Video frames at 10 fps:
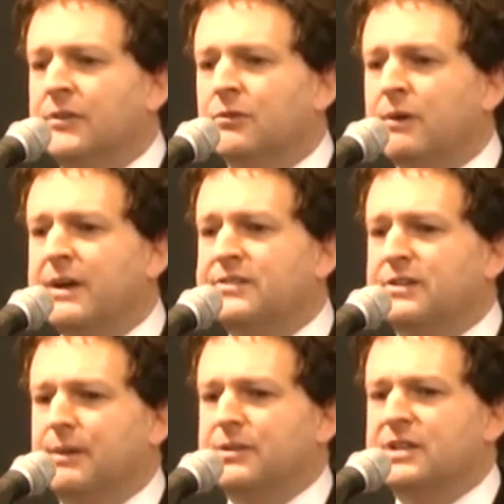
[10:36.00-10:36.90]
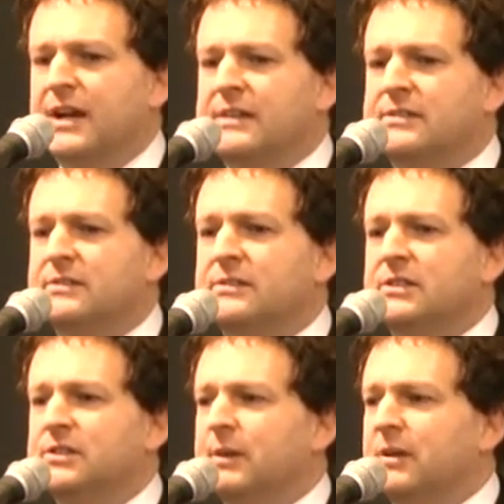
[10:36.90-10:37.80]
The reason in most
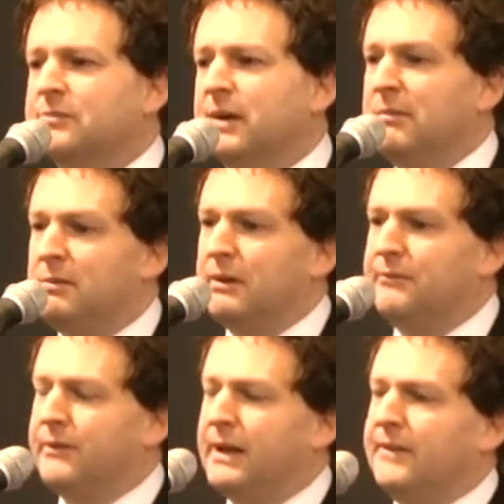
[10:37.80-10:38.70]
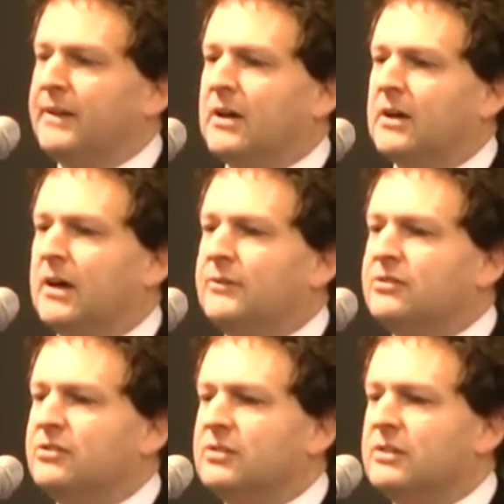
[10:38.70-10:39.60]
cases is because people have been feeding their
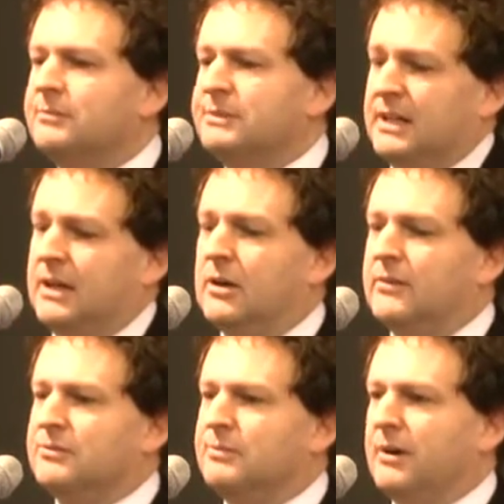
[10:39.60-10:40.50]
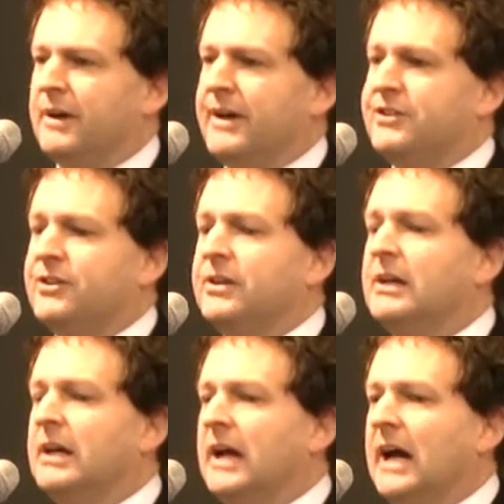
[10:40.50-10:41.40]
hives, particularly hives and pollination,
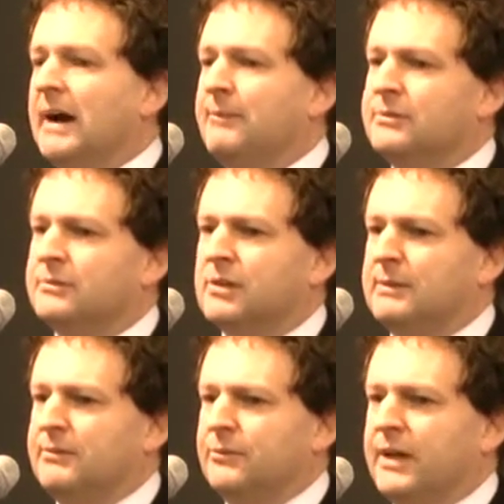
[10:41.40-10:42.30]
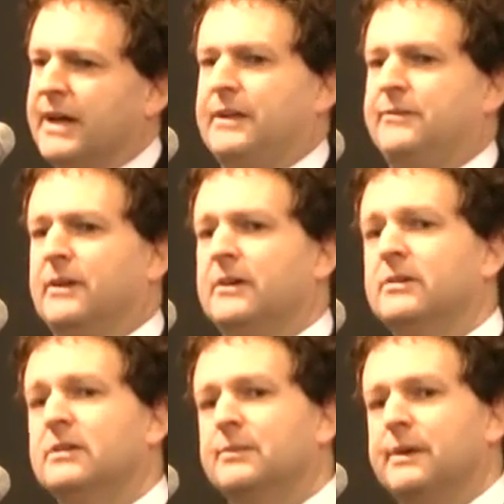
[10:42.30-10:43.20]
up until right before the honey
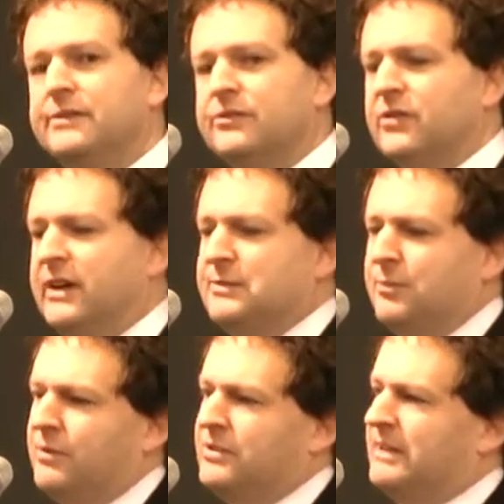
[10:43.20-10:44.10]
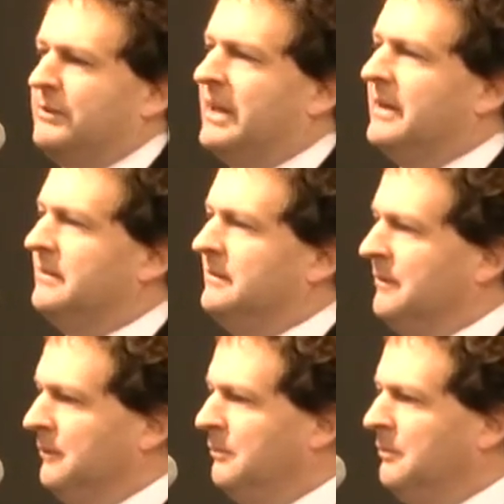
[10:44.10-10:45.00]
flow. The bees have transported some of that
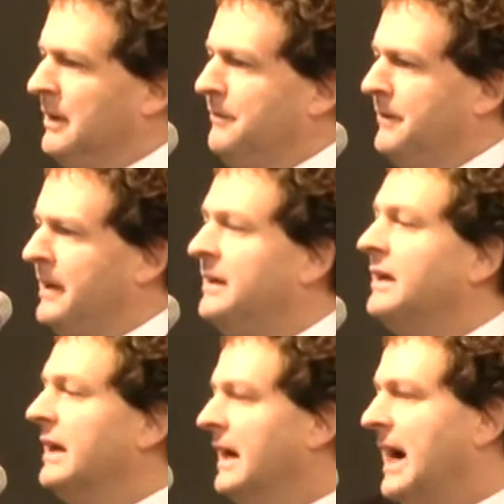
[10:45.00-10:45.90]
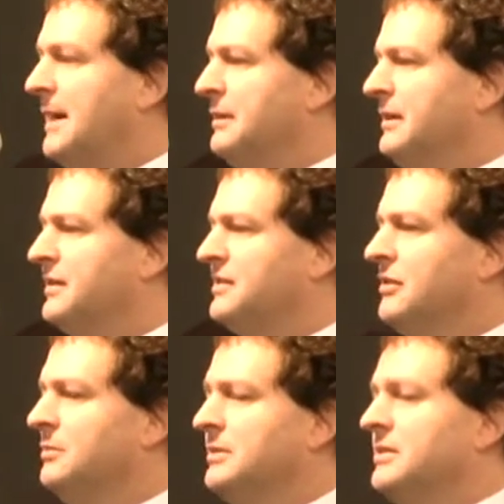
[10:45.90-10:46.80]
bee feed up into the
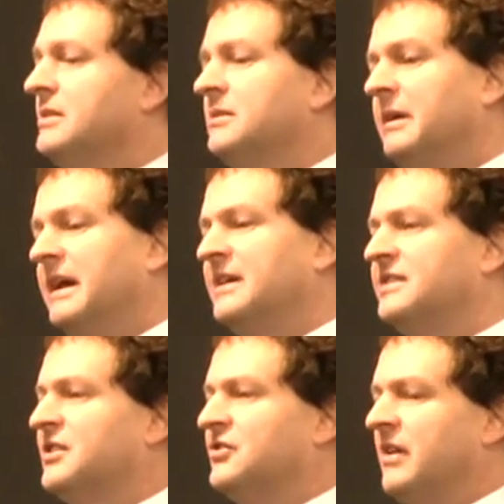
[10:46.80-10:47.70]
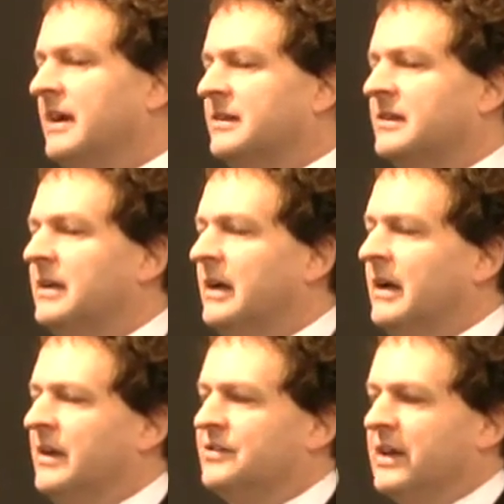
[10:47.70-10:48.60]
supers. When it gets extracted,
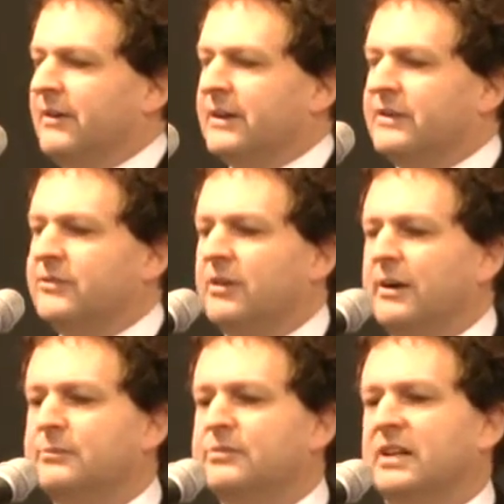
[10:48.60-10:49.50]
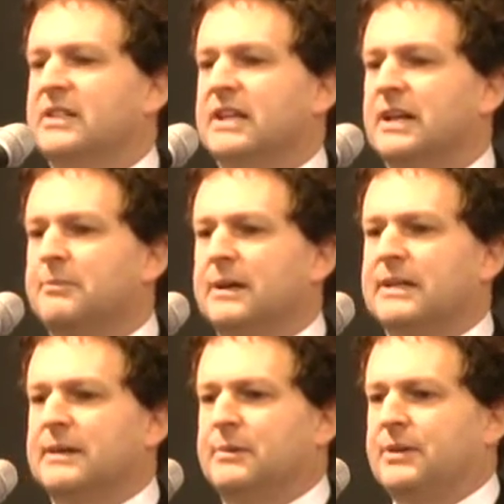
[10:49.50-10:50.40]
it's going into drums and it's getting
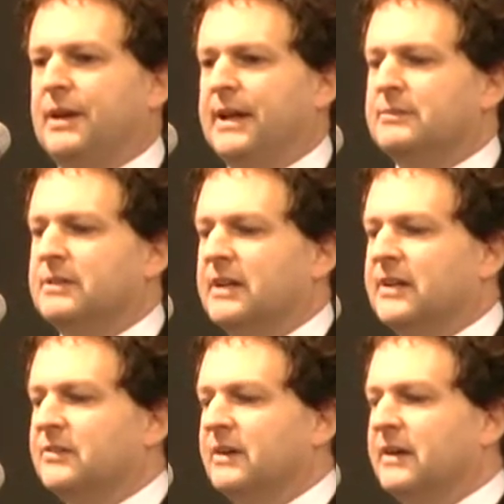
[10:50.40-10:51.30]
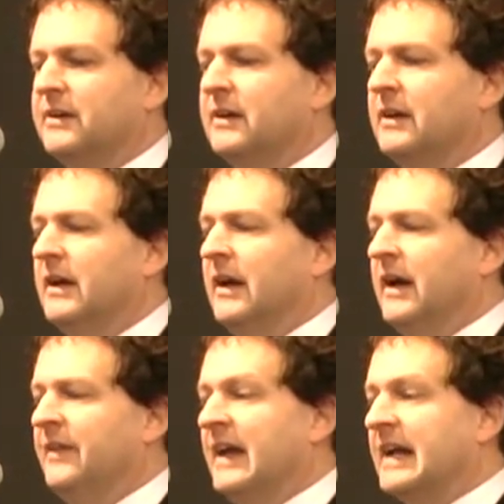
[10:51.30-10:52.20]
picked up by the labs at the other end. In
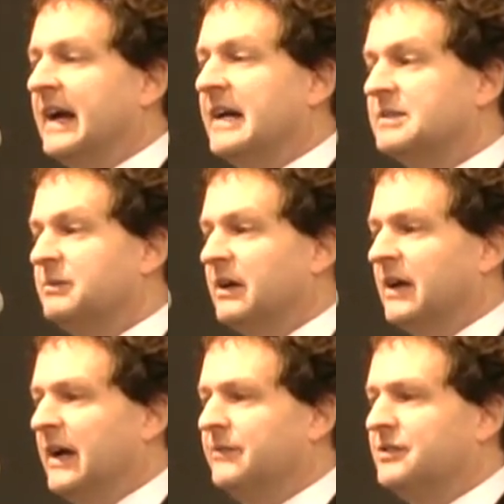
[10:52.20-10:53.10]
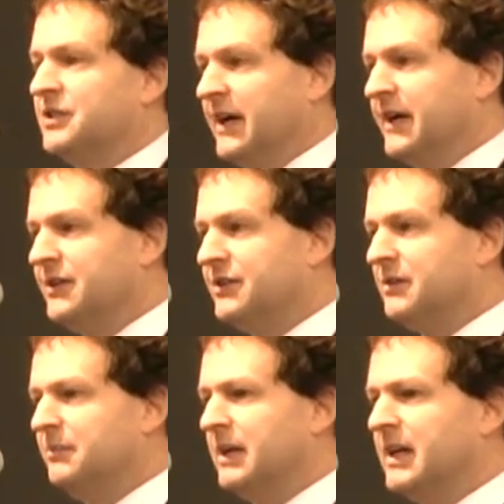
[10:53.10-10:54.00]
that case, we're going to have to
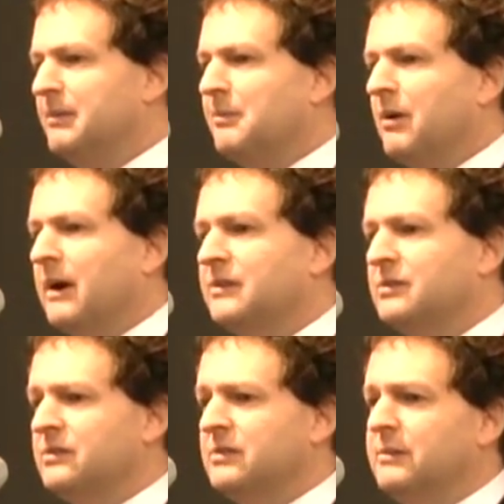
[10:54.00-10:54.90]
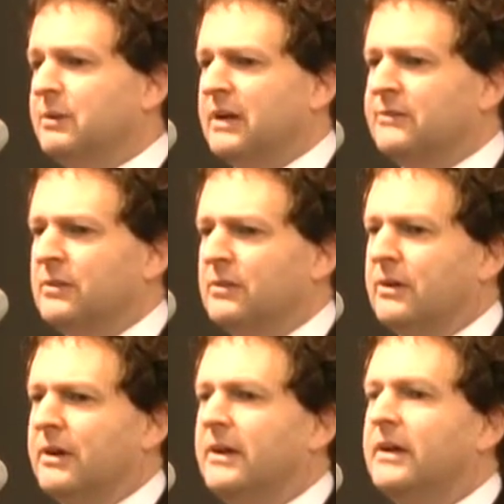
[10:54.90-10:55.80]
change beekeeping practices. We're going to have to look
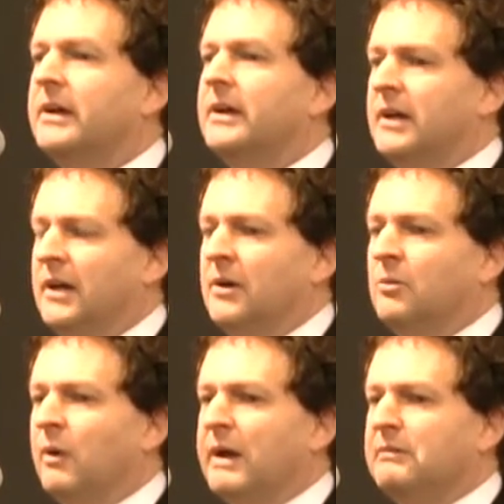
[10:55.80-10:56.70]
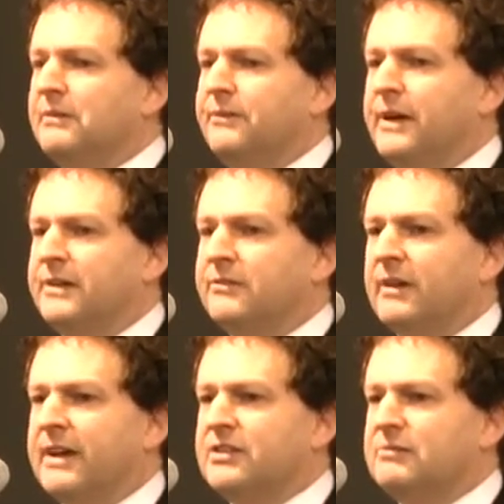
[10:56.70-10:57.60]
at when we feed in
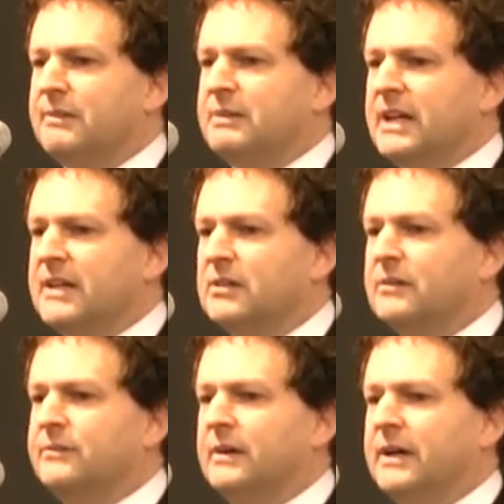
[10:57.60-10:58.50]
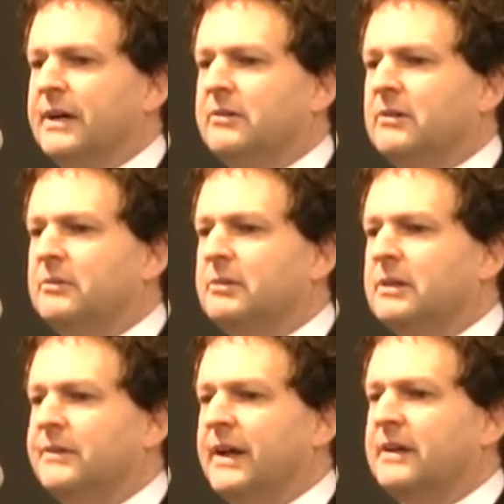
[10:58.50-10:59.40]
relation to when we take off a honey crop,
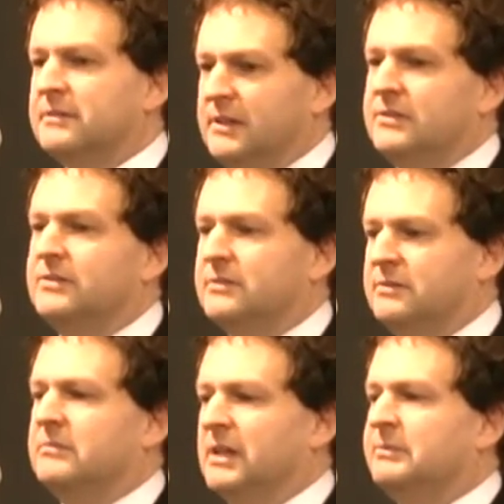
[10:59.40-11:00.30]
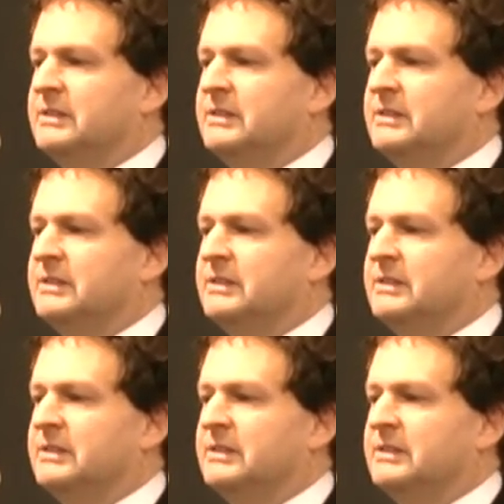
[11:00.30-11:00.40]
and that is, you know,